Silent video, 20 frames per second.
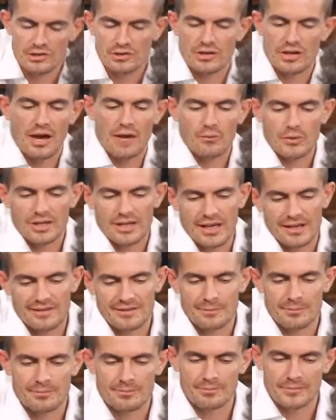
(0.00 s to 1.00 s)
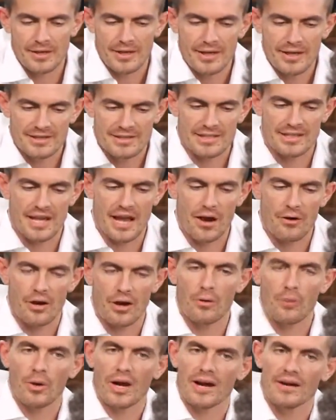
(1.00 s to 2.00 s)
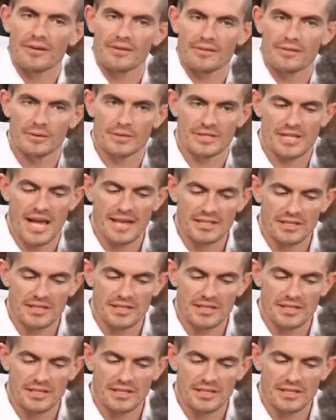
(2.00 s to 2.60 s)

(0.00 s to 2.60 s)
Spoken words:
So now we got the scenario where it was